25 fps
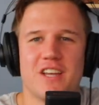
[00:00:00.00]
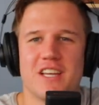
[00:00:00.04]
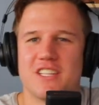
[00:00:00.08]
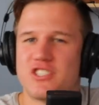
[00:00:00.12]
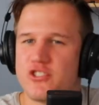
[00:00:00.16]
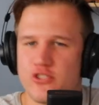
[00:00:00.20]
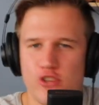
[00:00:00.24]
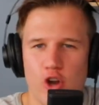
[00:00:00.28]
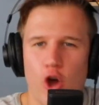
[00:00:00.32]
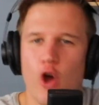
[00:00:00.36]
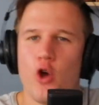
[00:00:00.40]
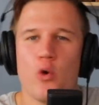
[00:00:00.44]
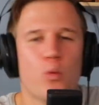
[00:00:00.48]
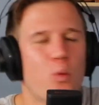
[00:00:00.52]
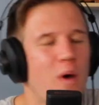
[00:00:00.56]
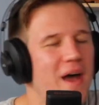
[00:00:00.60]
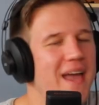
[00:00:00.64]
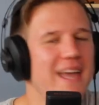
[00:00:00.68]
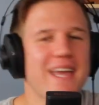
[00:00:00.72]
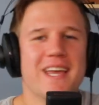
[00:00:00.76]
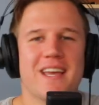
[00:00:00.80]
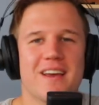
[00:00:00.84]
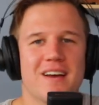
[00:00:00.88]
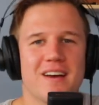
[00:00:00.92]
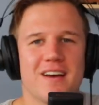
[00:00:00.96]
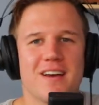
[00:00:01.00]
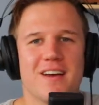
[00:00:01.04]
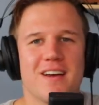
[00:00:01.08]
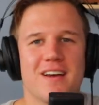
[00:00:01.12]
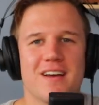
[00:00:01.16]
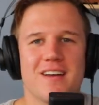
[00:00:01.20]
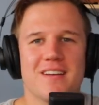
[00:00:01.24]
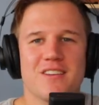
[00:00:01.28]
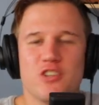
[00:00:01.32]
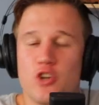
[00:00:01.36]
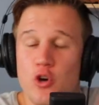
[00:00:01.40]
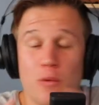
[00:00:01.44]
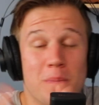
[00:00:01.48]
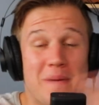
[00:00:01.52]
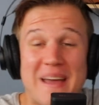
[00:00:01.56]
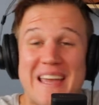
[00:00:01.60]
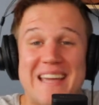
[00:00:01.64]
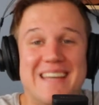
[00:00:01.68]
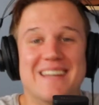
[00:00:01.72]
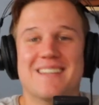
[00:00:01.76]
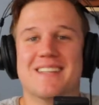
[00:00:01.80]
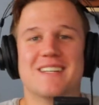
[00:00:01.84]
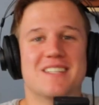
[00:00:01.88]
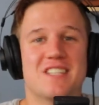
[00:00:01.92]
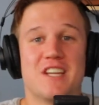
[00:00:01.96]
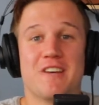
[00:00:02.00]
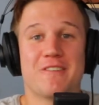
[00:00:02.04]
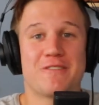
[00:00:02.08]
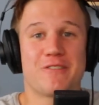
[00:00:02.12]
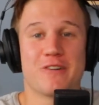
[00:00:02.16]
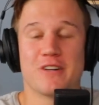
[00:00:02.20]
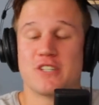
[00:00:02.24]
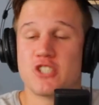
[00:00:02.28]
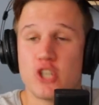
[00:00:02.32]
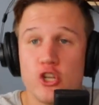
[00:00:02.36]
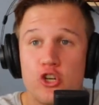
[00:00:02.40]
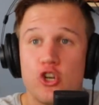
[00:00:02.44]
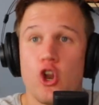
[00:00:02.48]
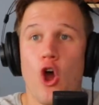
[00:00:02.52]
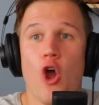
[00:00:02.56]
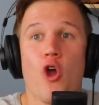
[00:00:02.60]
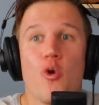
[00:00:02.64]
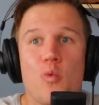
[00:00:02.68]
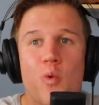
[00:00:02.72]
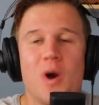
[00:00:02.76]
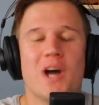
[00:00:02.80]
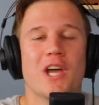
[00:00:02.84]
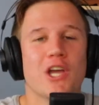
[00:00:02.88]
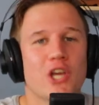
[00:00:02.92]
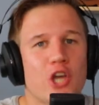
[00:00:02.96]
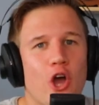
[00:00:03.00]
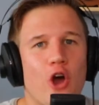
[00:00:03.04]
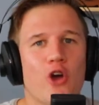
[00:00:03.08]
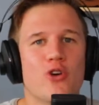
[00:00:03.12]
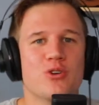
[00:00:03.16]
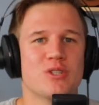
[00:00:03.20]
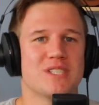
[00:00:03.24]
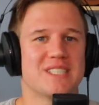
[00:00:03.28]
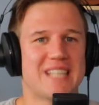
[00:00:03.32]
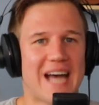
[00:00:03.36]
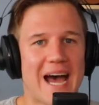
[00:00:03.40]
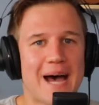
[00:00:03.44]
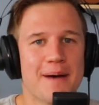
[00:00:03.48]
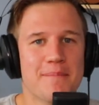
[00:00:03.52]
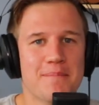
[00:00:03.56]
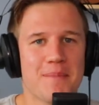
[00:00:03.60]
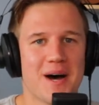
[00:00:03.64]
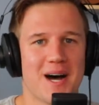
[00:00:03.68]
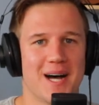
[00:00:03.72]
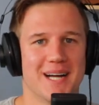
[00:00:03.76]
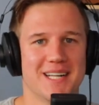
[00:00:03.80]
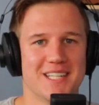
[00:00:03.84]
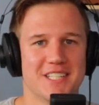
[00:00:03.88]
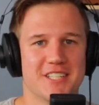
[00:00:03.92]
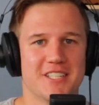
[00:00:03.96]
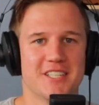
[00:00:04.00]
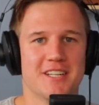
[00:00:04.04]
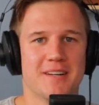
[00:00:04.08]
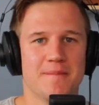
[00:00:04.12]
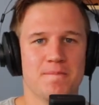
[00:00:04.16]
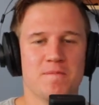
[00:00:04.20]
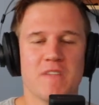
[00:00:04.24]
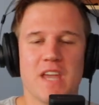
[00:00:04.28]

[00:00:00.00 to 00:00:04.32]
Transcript: It's no way you're making the difference. No one goes that much.